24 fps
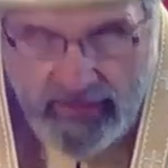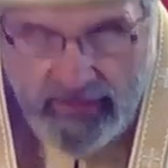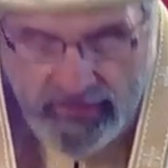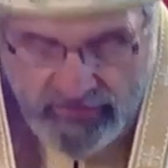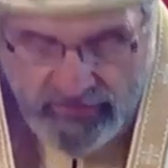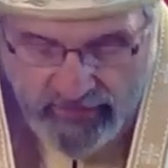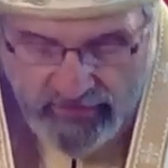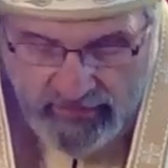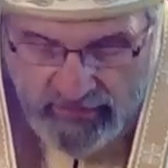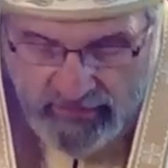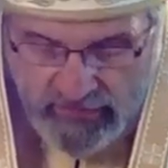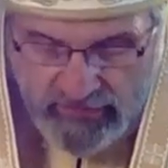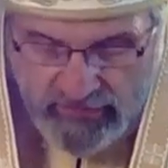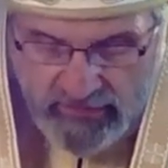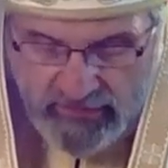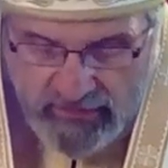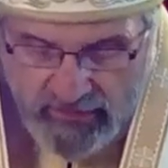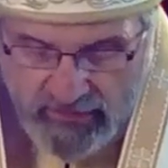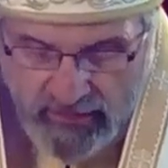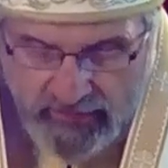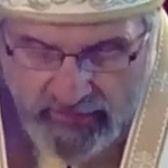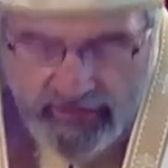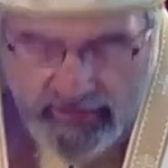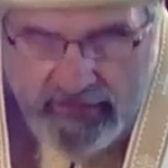of teaching.
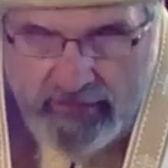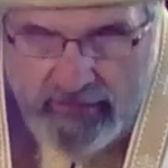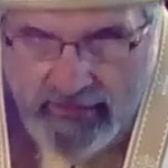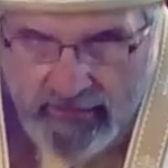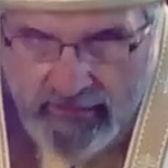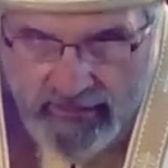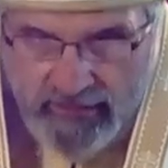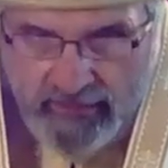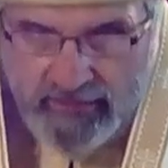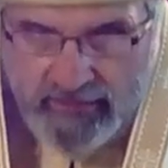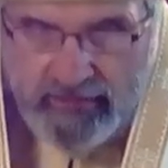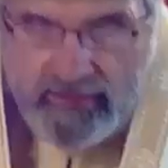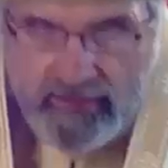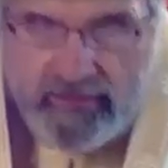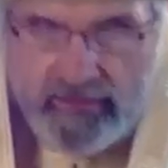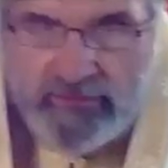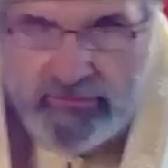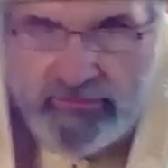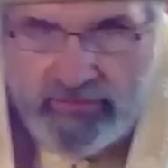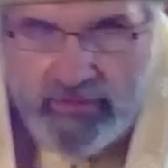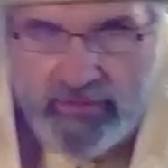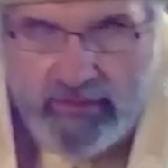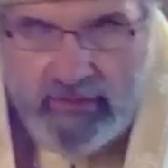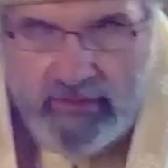Just study the
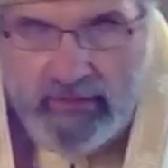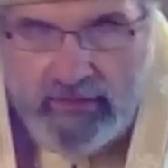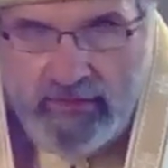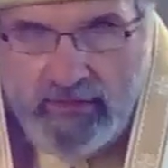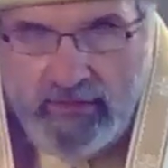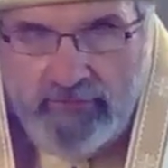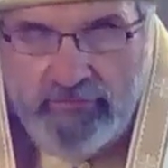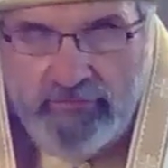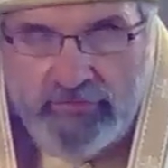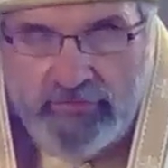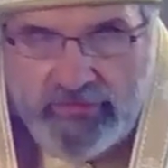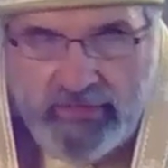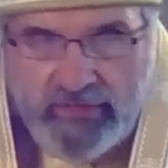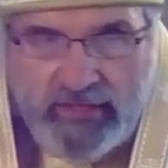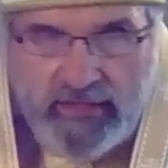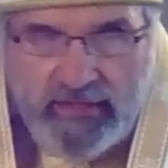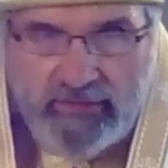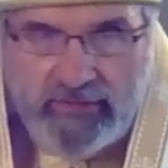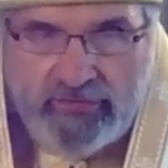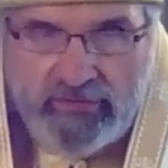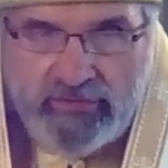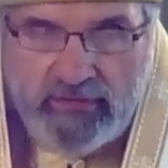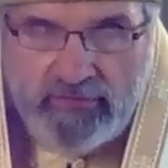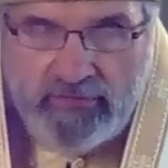icons of the
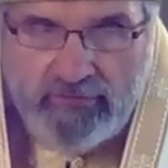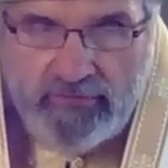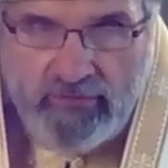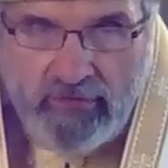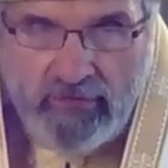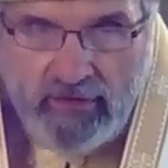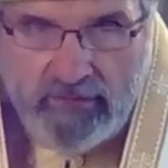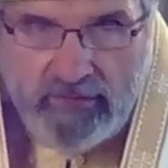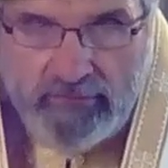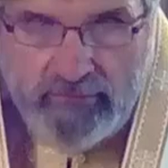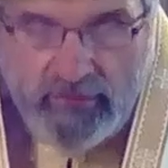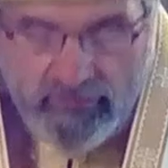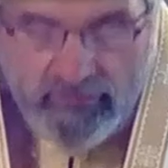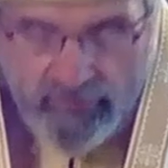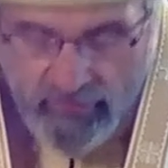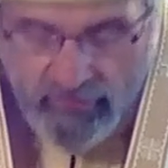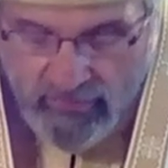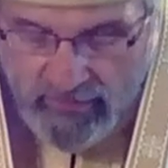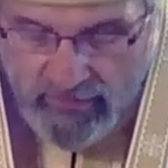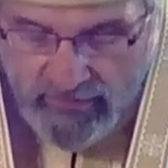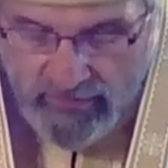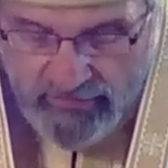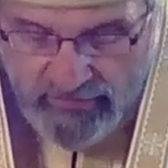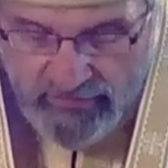saints that have gone
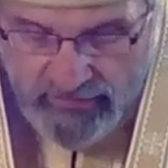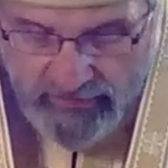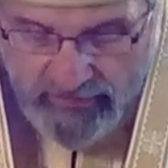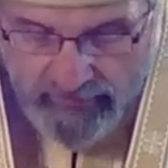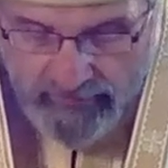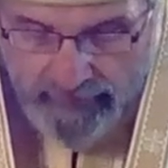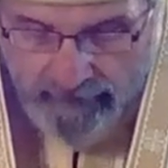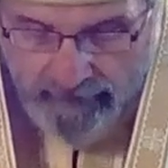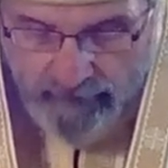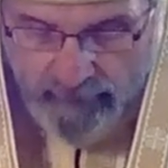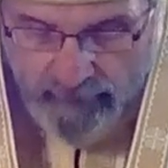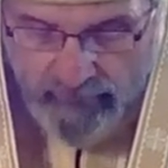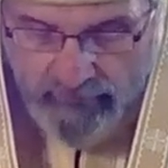before us.